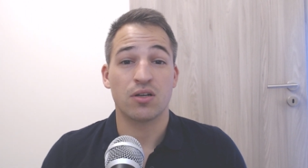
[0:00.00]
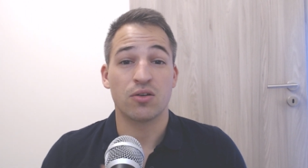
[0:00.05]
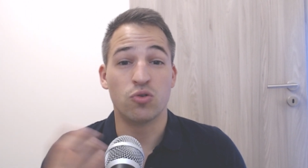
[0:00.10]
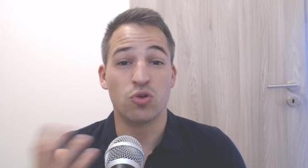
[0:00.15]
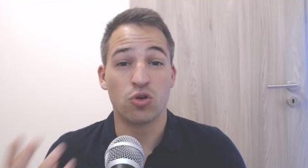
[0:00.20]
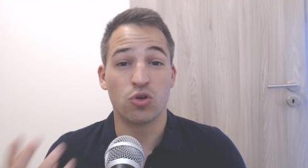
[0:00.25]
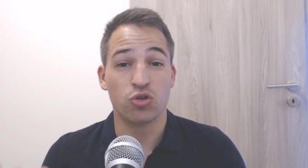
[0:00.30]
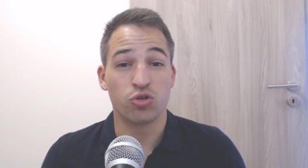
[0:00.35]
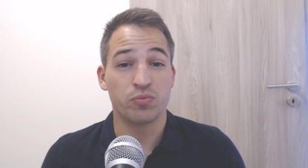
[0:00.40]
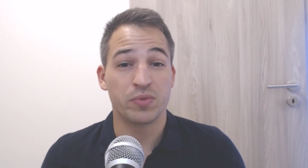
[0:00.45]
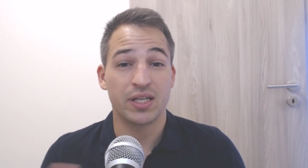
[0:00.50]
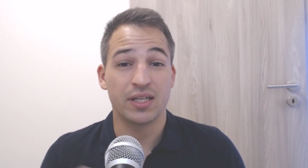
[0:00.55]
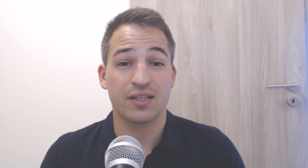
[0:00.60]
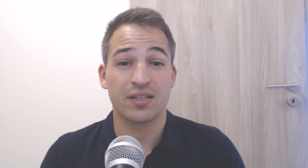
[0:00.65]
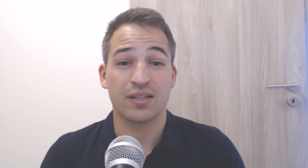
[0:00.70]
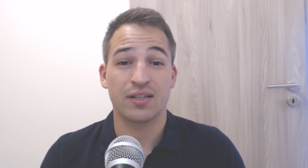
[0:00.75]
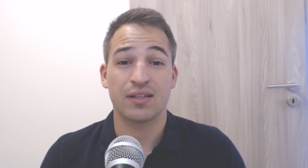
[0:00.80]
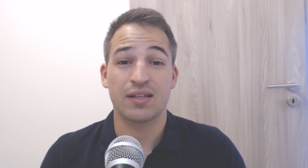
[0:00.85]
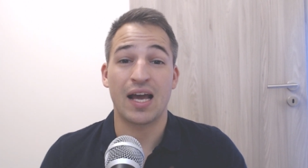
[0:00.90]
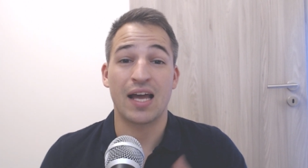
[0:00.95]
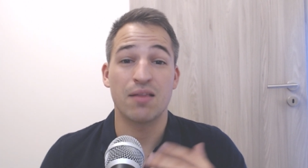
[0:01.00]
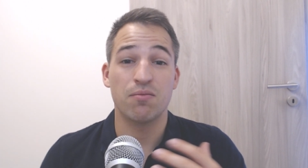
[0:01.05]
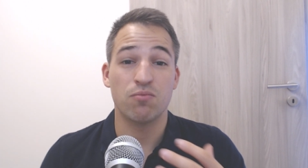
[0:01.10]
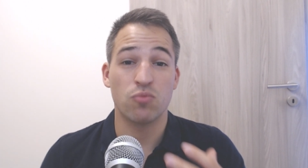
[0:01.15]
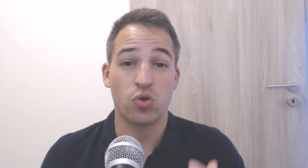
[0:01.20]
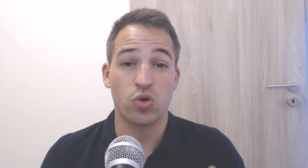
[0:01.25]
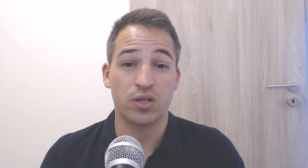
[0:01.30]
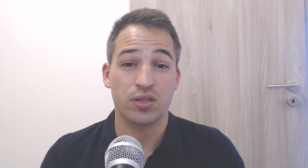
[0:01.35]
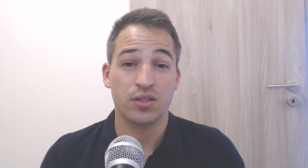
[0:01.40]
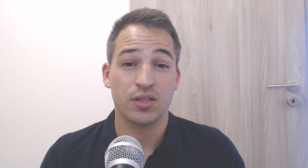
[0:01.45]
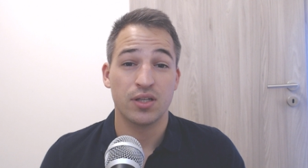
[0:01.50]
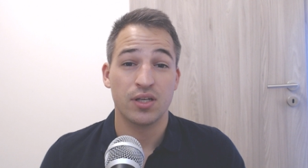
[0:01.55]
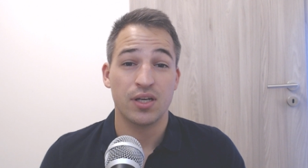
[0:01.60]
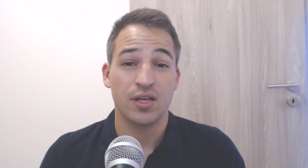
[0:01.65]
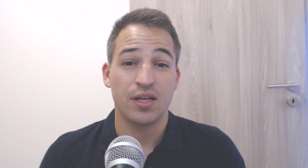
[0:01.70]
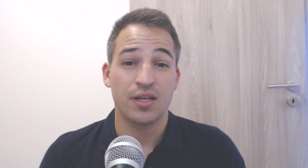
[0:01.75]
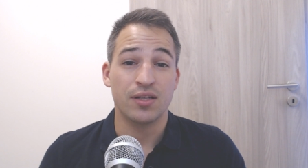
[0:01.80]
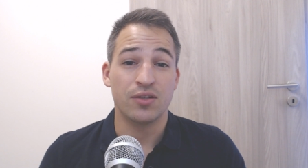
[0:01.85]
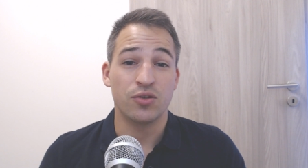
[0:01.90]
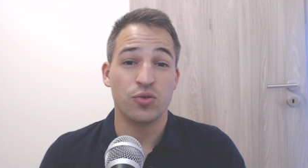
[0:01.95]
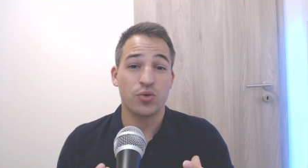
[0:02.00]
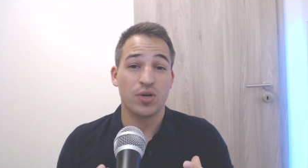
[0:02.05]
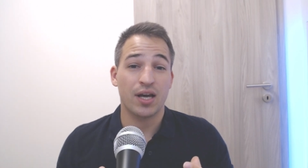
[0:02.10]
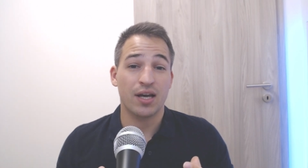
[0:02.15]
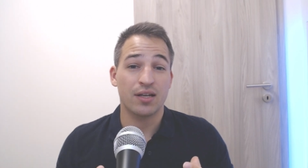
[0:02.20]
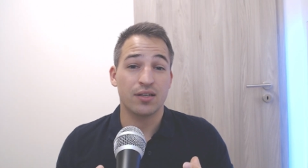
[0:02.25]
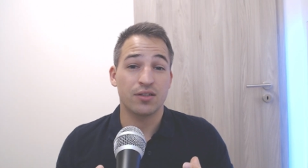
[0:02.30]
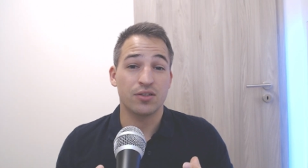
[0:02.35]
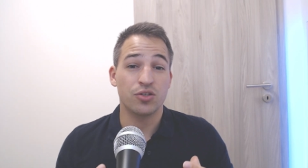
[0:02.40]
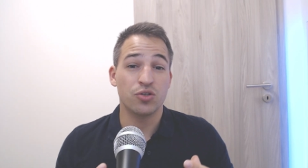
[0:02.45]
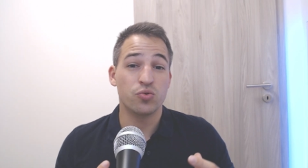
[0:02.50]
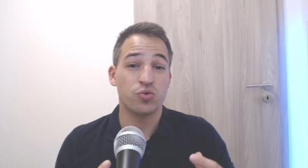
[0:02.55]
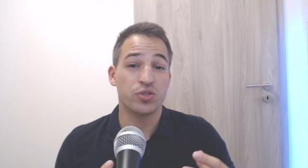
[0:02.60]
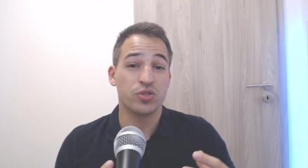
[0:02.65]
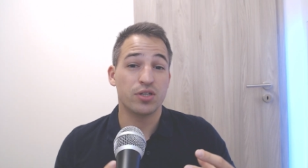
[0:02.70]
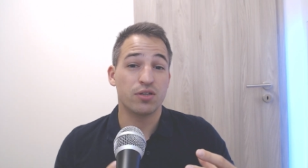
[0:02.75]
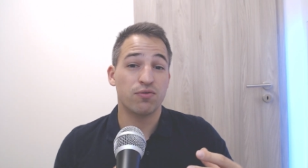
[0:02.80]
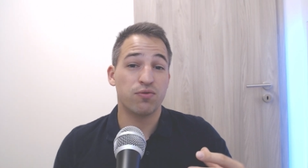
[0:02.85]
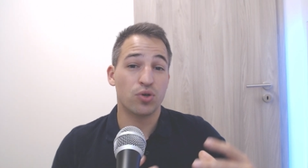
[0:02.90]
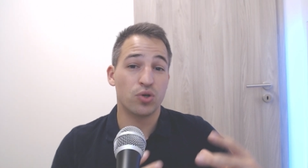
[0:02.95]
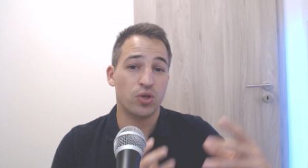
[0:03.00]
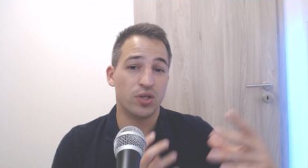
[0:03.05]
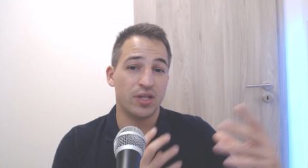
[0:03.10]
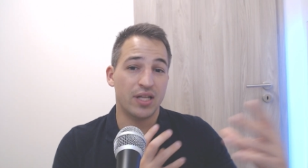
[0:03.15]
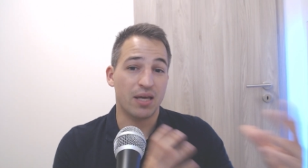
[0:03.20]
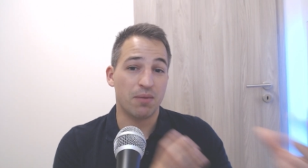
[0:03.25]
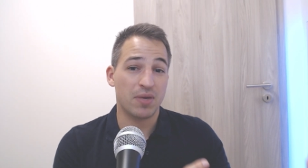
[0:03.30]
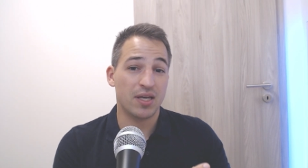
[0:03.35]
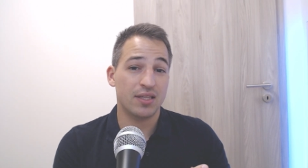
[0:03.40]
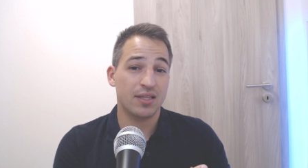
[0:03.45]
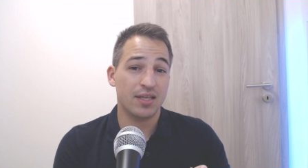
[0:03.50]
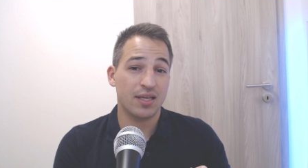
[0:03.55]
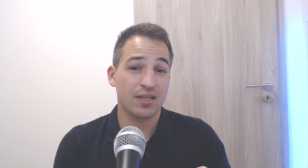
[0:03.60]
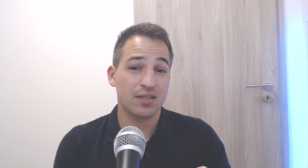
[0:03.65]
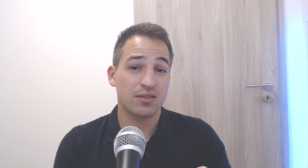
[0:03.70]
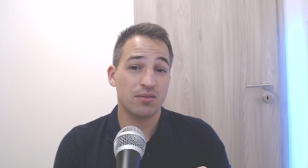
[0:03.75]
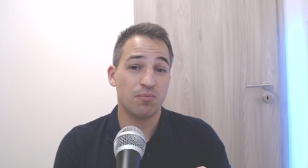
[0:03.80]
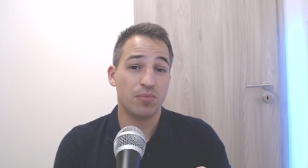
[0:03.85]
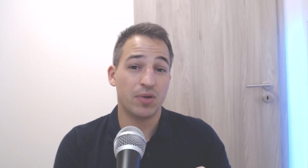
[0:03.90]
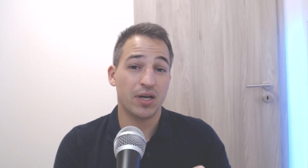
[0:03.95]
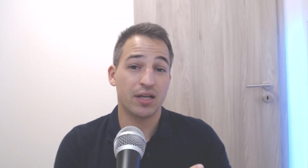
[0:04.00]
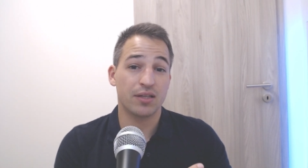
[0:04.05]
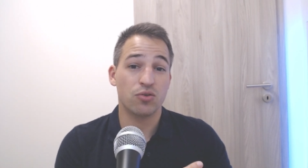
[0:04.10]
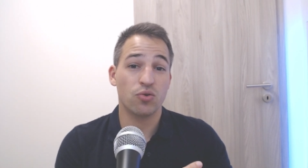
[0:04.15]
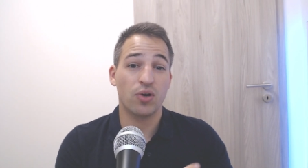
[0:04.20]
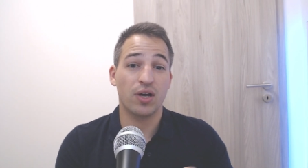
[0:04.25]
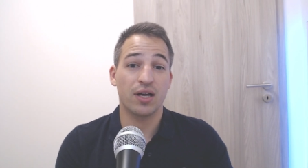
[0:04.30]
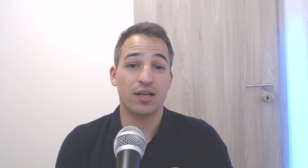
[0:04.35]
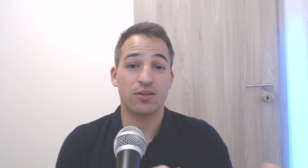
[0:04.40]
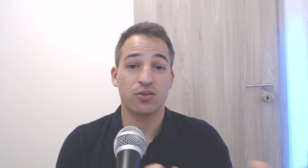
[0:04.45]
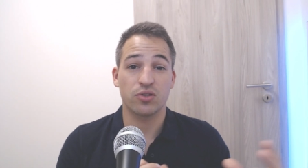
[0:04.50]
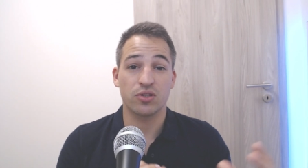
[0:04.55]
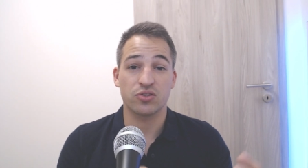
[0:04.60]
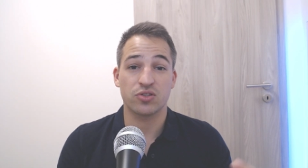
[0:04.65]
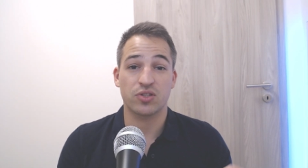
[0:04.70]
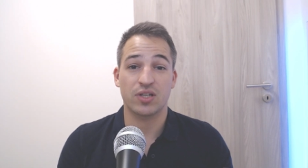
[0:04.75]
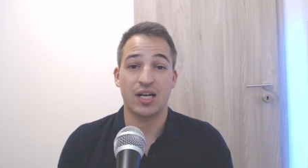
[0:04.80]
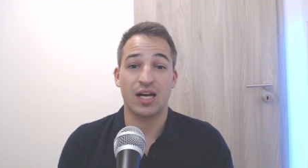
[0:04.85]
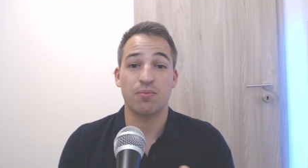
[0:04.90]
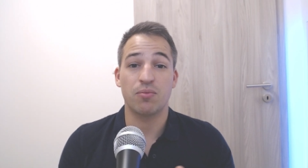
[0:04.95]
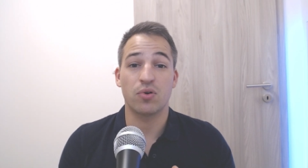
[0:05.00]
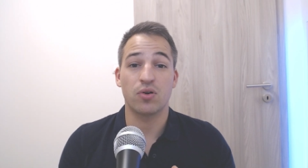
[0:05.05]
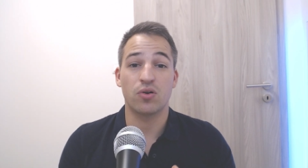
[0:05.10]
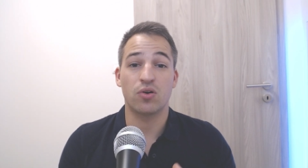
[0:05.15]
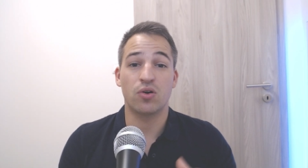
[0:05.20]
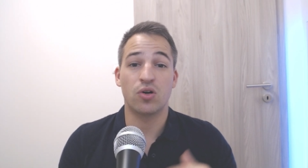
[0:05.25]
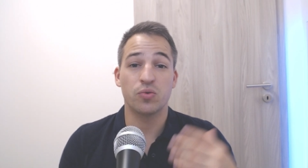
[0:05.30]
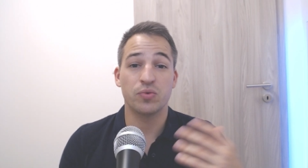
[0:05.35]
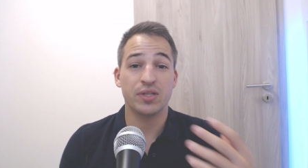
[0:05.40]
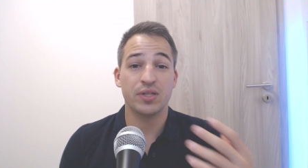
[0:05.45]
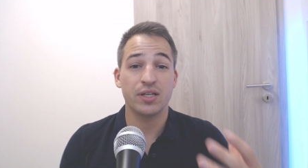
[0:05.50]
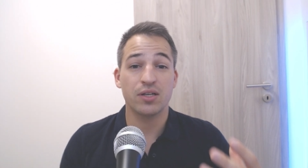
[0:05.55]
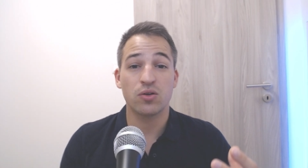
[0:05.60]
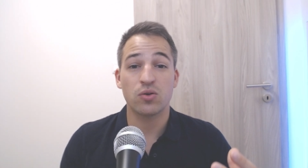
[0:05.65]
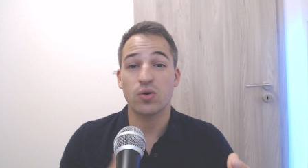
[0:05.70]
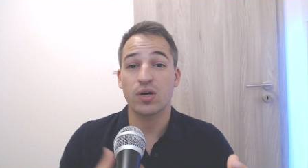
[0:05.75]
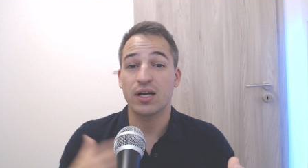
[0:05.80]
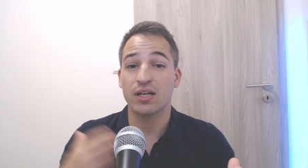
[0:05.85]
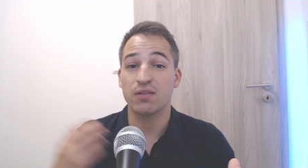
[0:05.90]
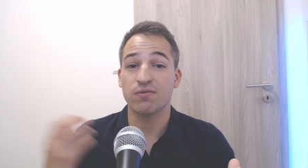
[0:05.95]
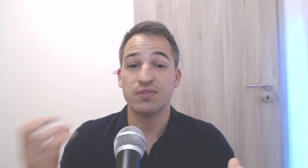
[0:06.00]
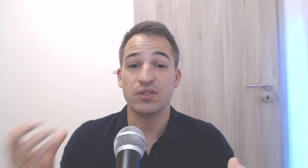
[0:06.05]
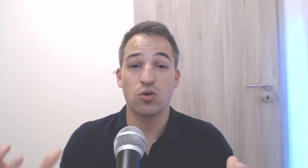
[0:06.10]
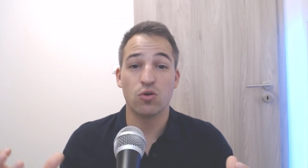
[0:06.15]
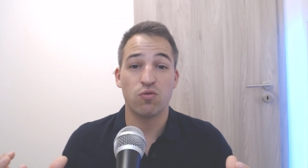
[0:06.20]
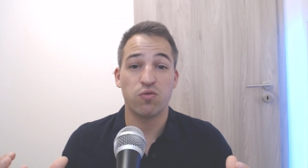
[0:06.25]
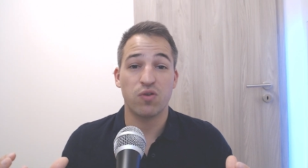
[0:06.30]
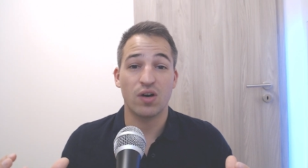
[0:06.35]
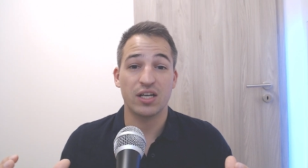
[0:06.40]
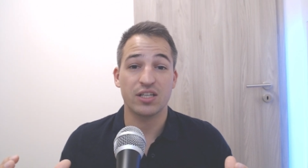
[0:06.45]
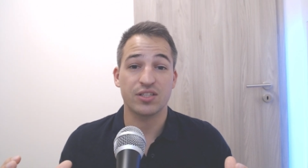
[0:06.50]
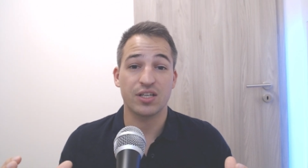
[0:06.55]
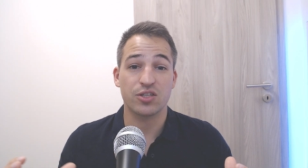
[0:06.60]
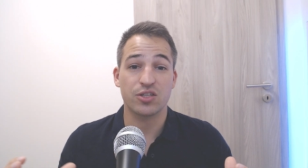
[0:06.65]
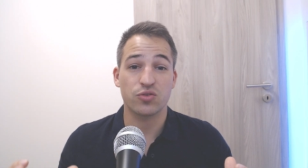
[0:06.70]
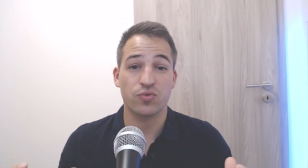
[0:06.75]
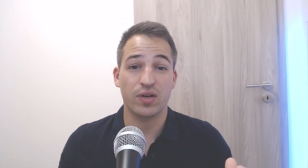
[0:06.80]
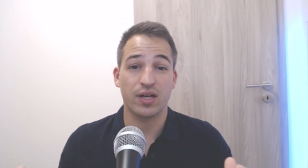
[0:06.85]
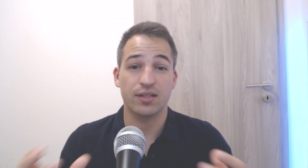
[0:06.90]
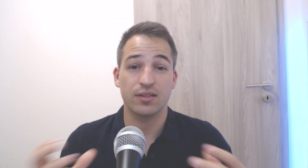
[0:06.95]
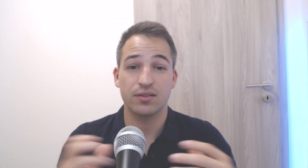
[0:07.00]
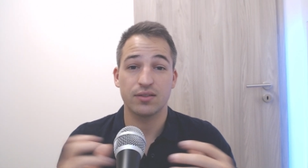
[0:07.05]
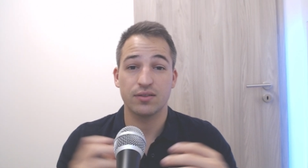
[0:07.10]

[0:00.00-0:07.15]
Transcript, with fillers: Google Meet and more. You can use it for online meetings, but you can transcribe audio and video files as well.